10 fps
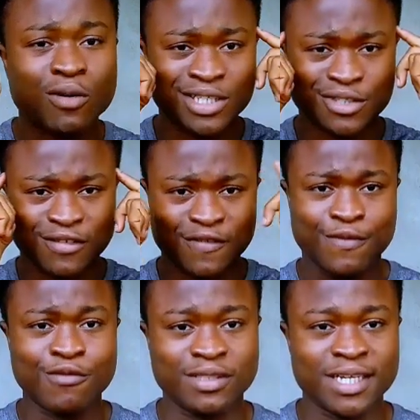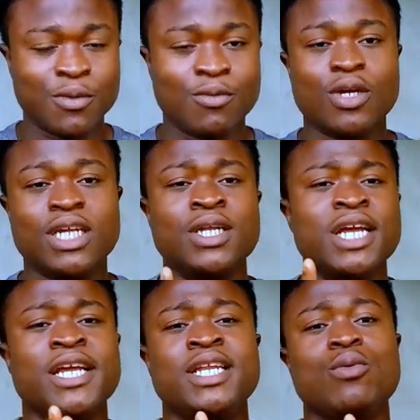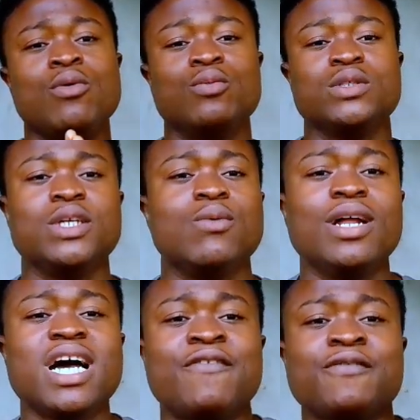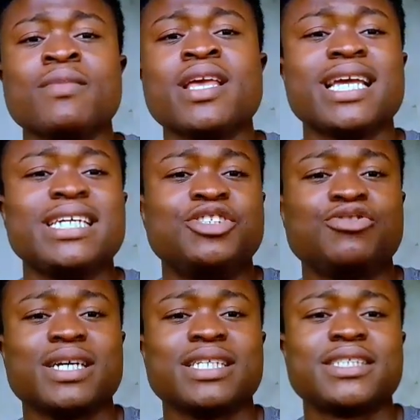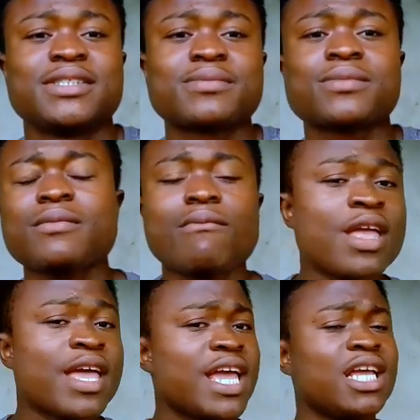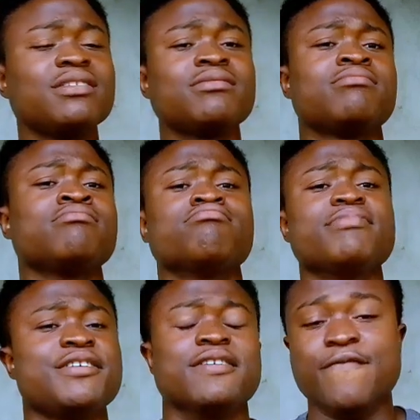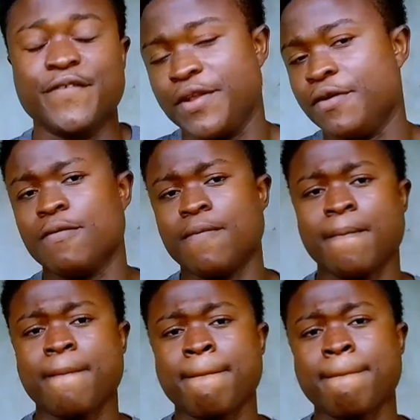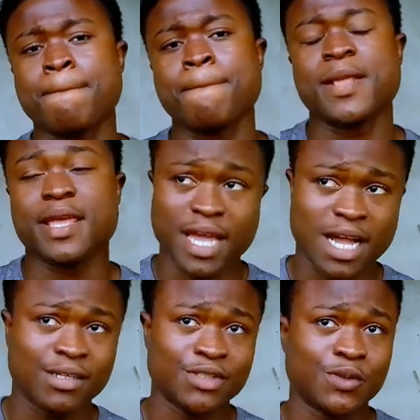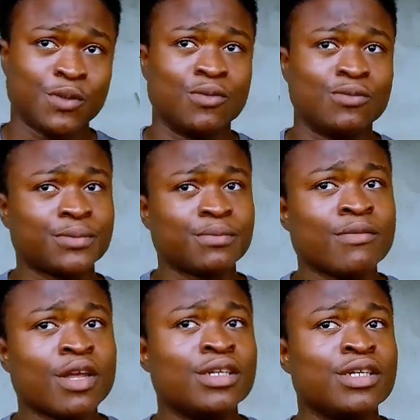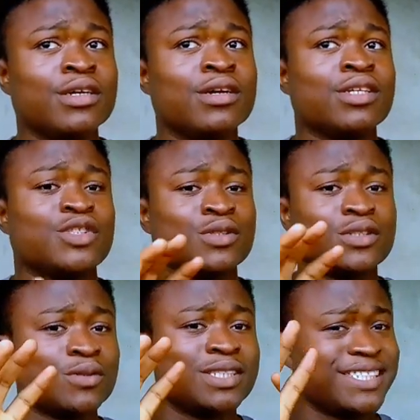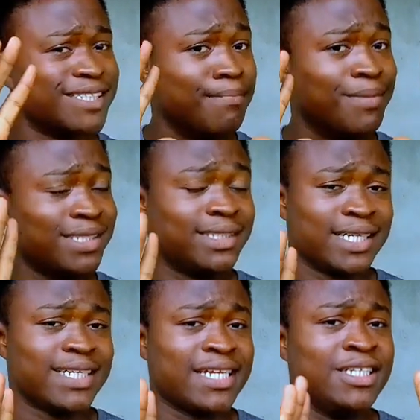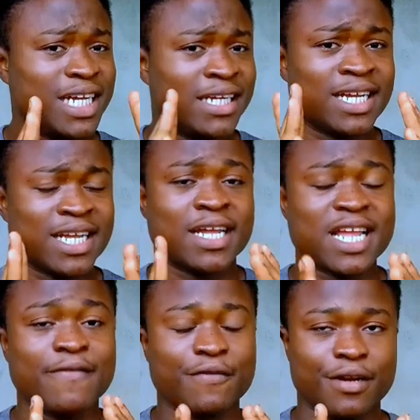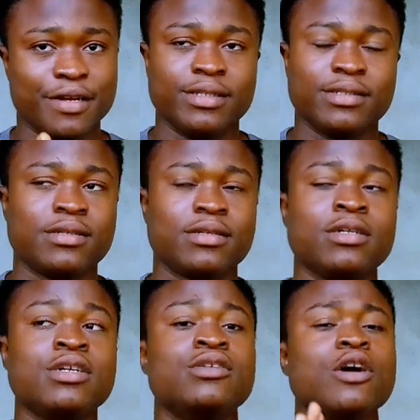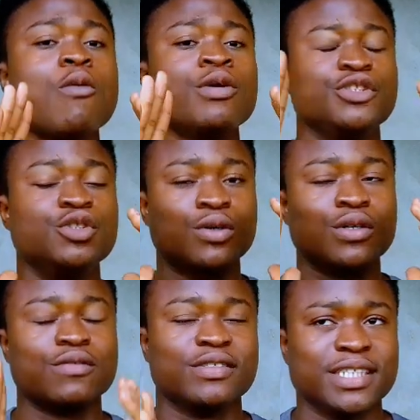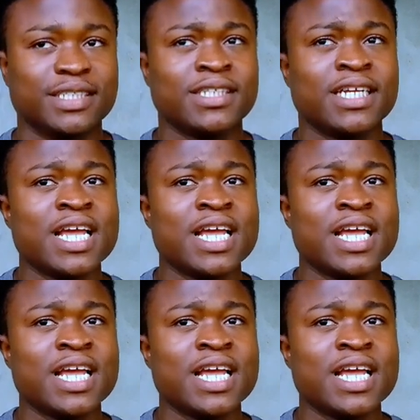the audience confused, and they won't have interest in your video. Yeah, so this is the main thing that you have to learn. Always use one content.